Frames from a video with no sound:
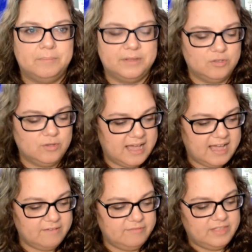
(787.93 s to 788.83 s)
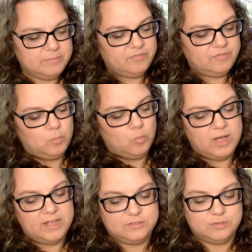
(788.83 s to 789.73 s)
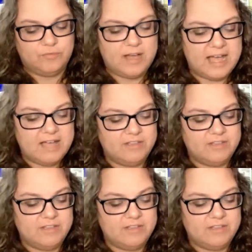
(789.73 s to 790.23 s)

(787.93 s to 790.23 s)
But you have them from 1 to 5,